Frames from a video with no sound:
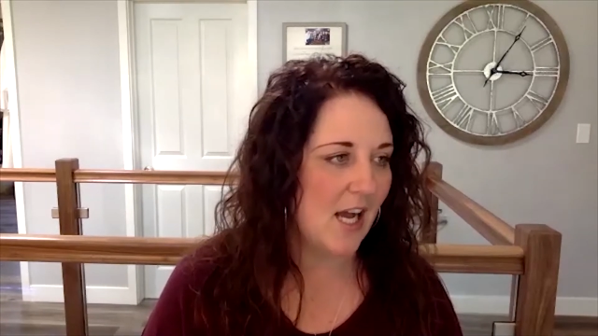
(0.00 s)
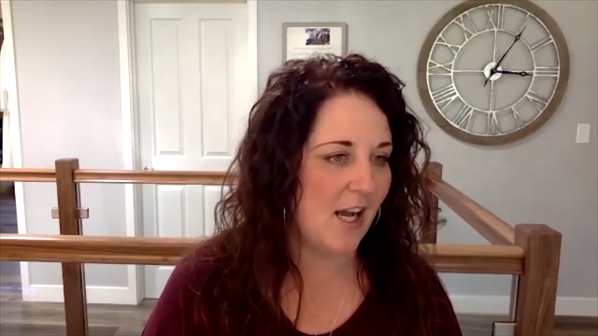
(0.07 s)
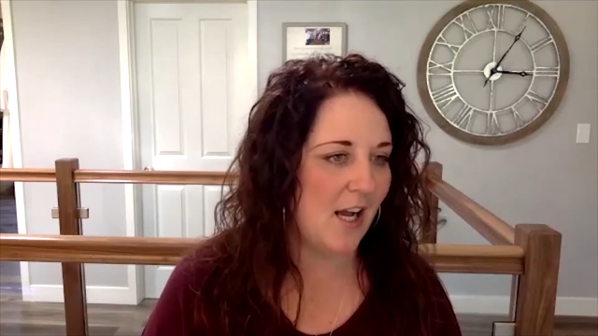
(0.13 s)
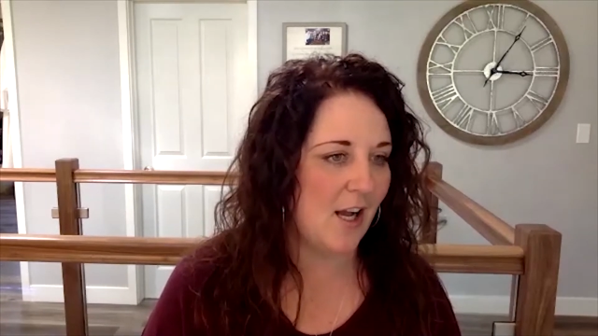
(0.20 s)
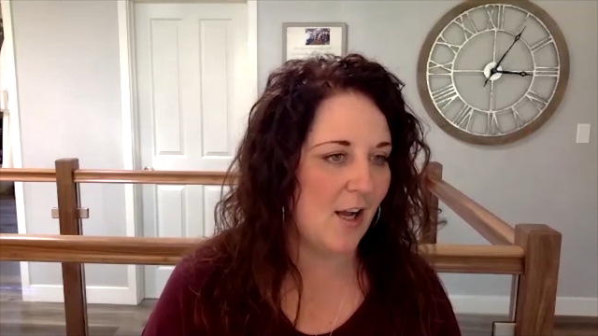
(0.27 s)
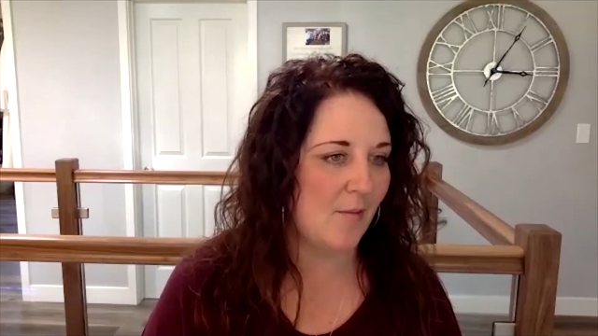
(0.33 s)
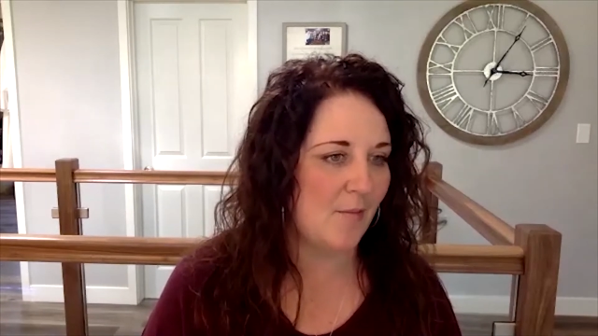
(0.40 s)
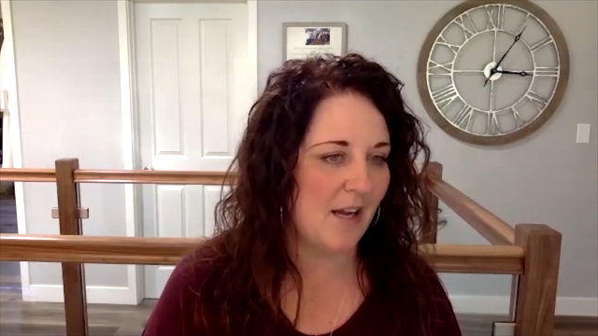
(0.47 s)

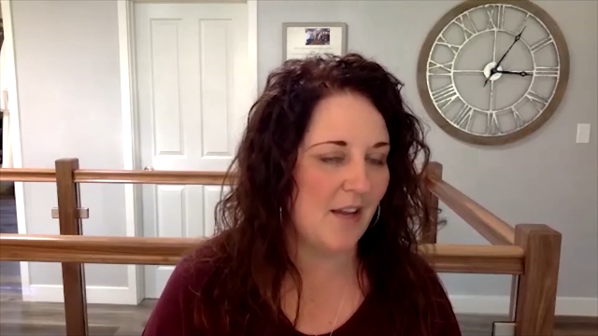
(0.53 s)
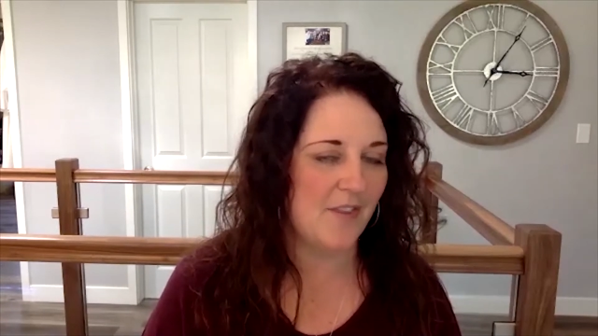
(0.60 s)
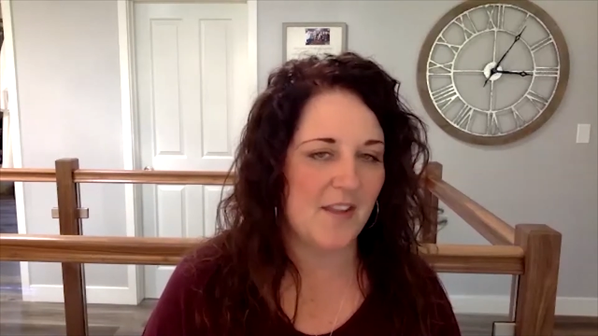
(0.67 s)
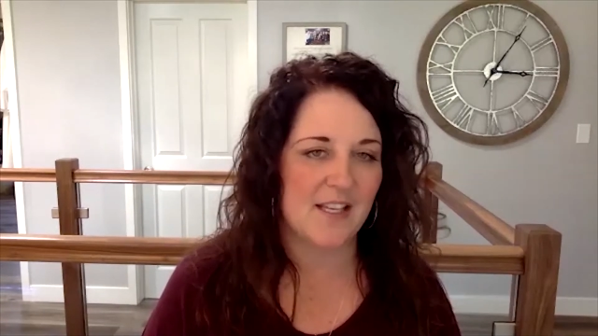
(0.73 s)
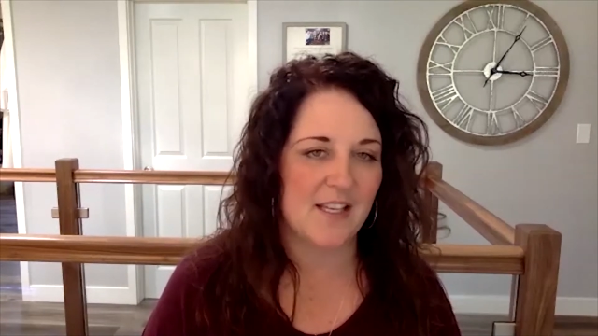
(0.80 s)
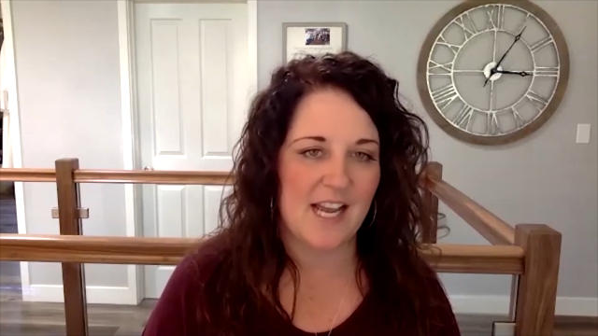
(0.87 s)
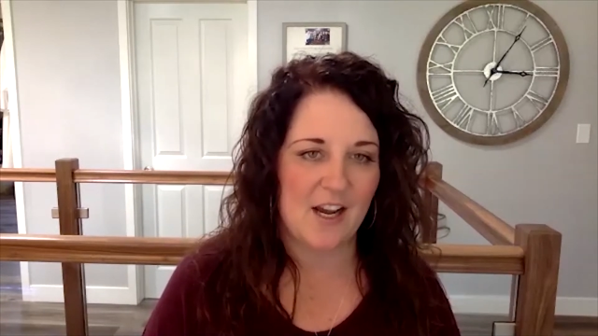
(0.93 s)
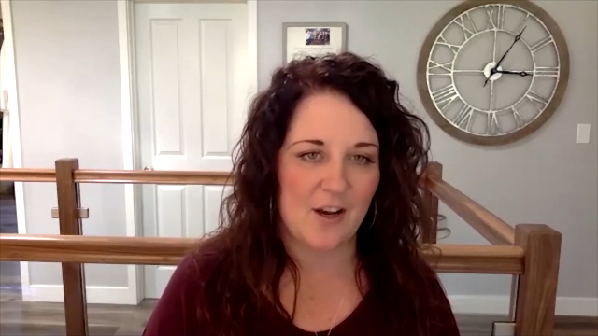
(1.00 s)
I
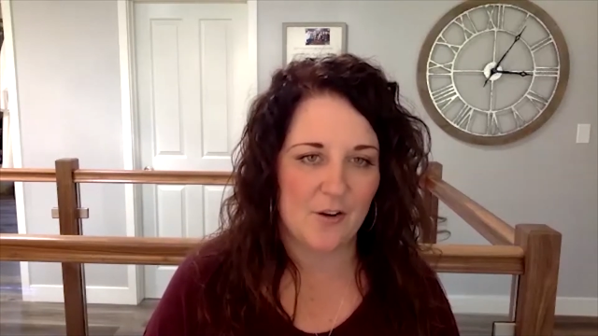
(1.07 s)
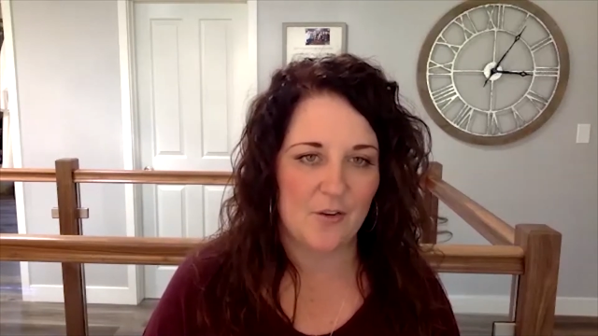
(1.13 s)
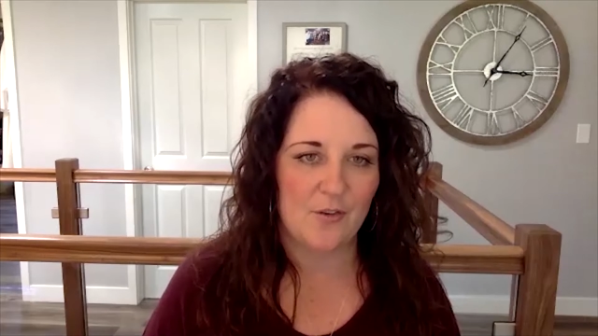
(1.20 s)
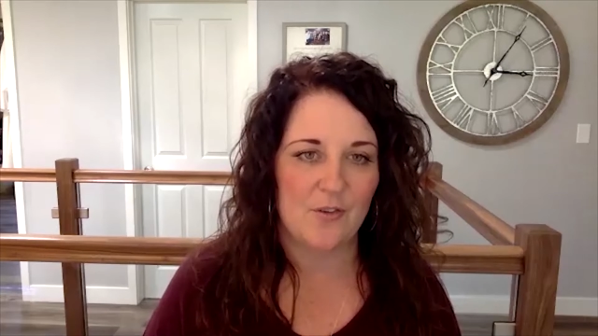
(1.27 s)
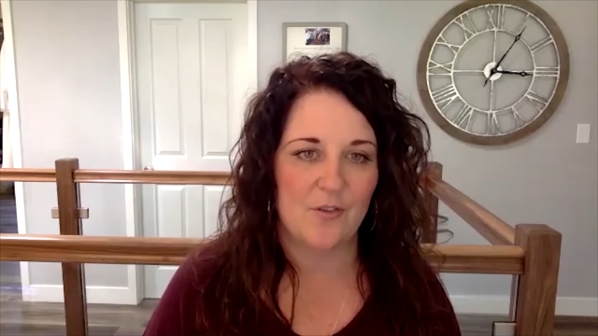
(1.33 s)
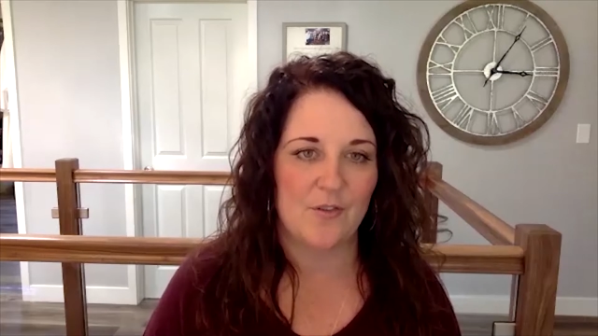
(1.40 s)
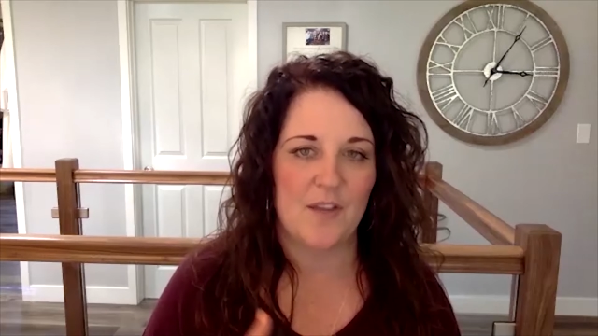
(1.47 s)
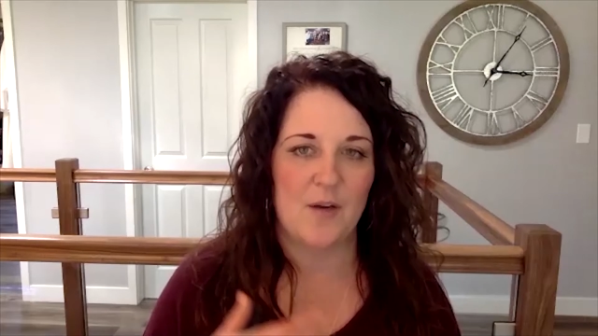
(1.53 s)
think
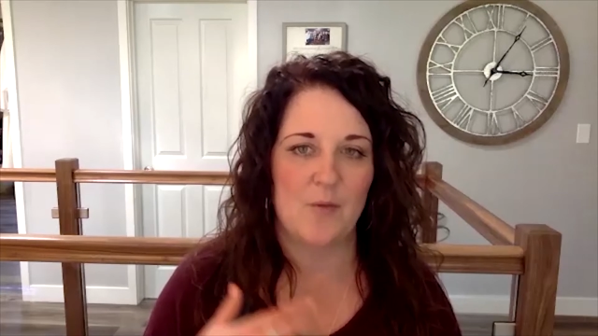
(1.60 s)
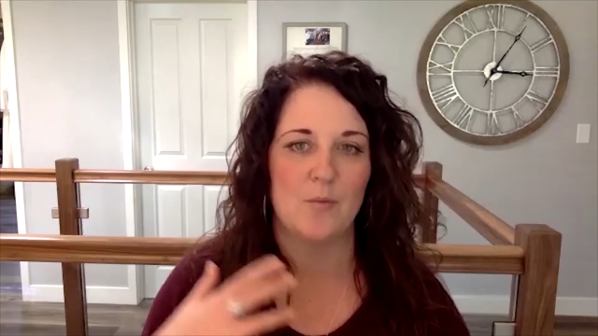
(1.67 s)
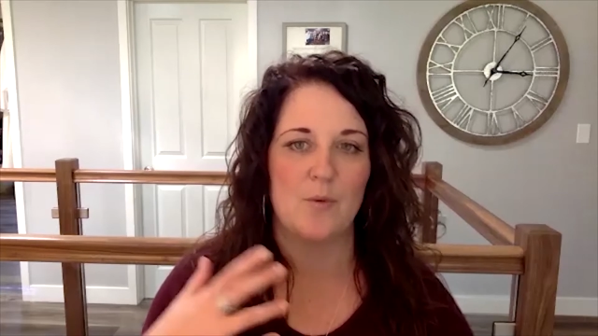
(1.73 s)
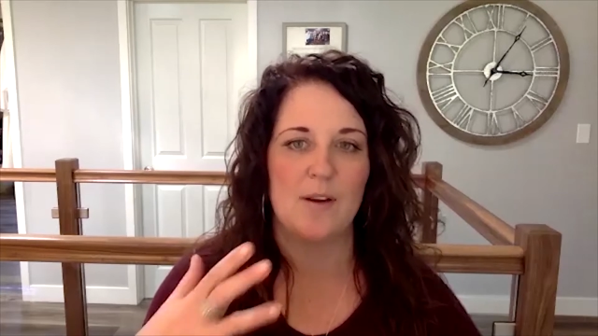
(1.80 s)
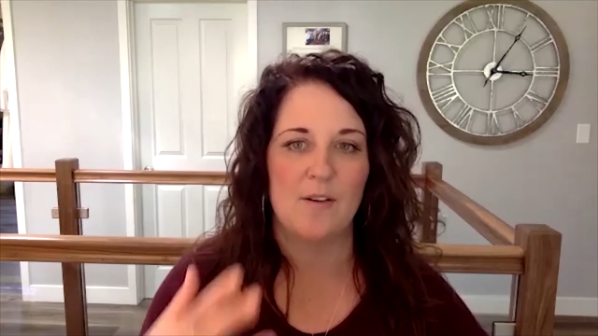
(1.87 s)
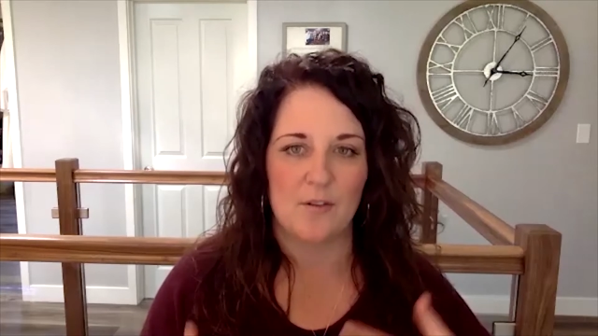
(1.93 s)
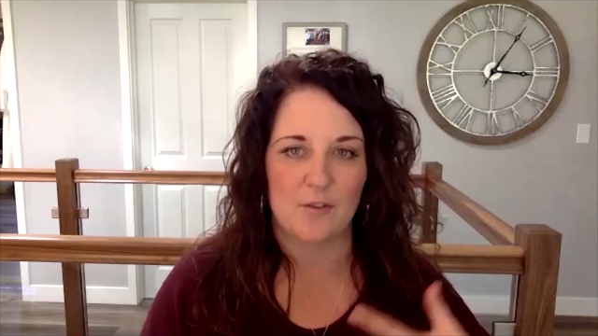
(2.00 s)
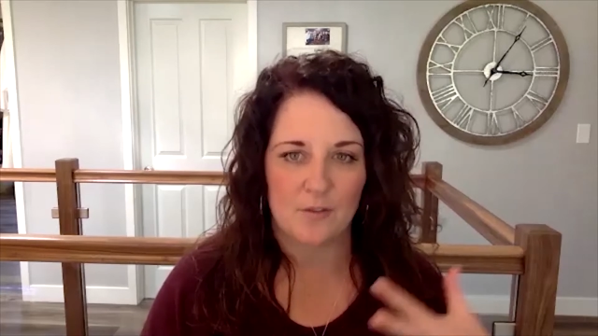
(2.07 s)
now that
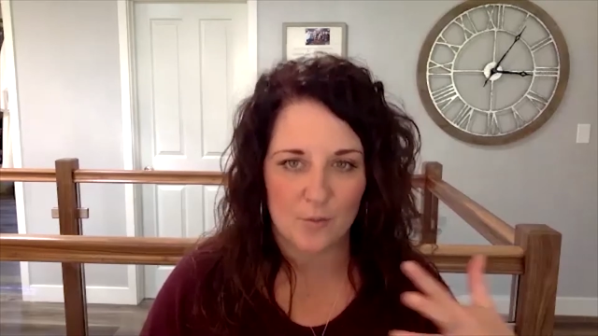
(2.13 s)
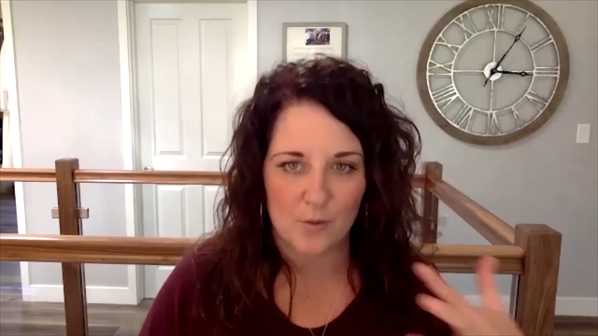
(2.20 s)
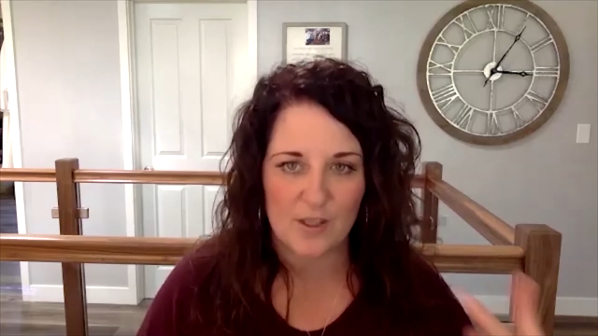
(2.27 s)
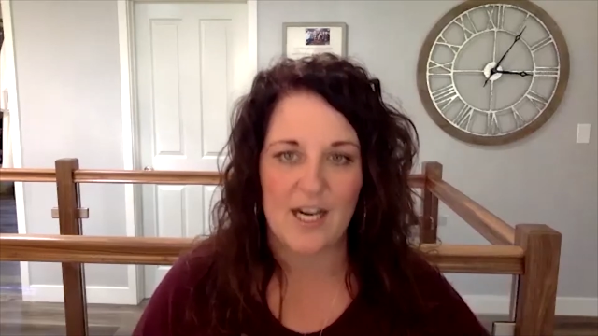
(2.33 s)
we're